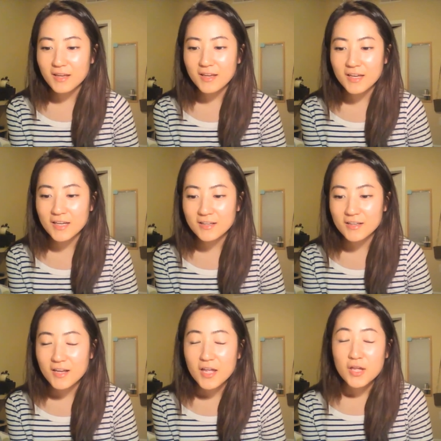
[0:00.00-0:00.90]
And
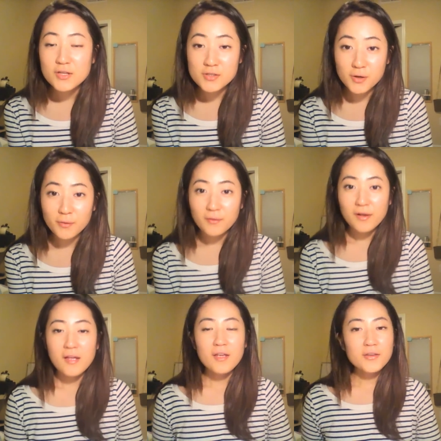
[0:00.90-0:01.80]
so
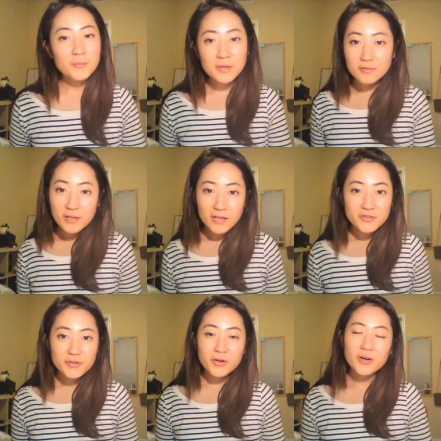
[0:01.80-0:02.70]
you went to
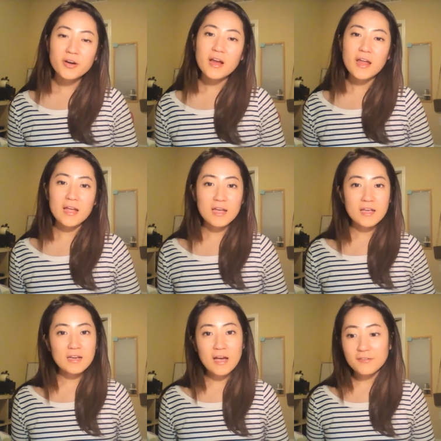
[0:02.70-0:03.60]
lecture,
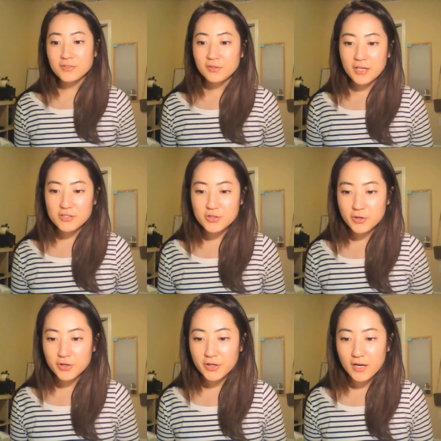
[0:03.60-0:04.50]
and after
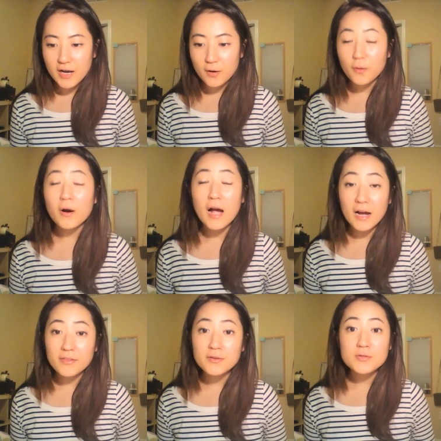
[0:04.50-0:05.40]
lecture, or
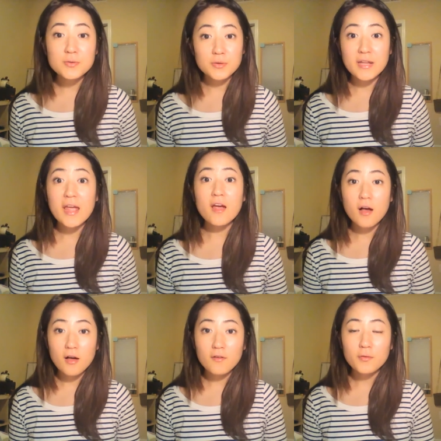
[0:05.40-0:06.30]
either so the day
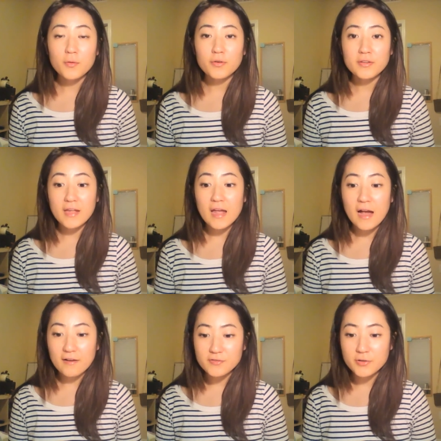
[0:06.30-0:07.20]
of or the day
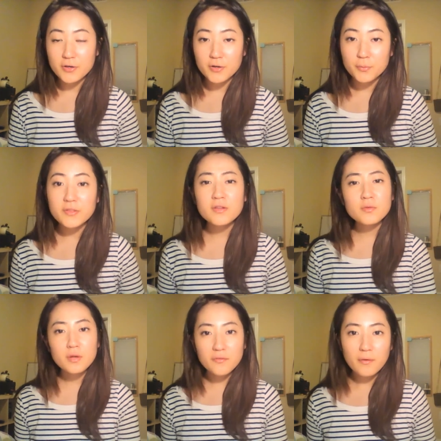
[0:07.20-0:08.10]
after, within
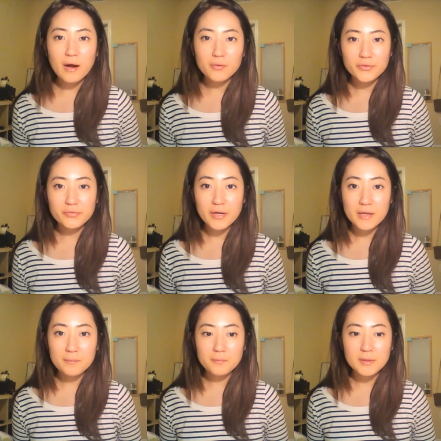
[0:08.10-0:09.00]
24-hour
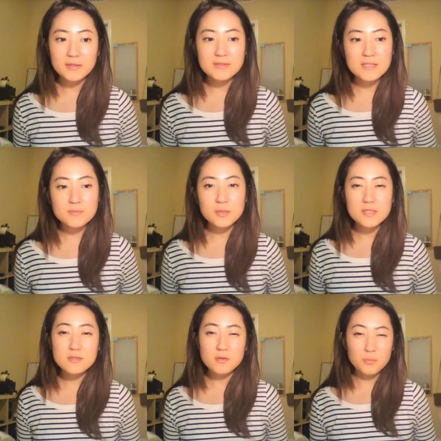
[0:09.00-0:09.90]
frame, because that's when
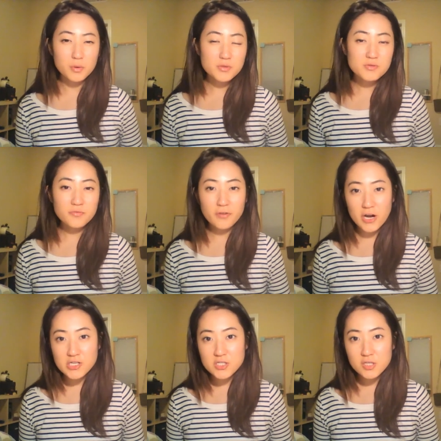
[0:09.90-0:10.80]
it's the most
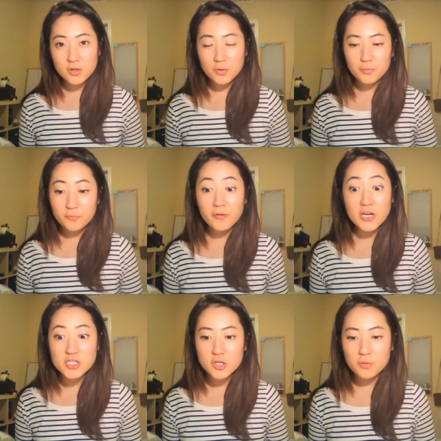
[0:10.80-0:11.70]
fresh in
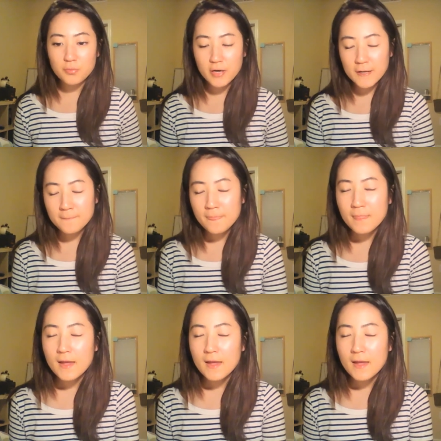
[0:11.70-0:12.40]
your brain.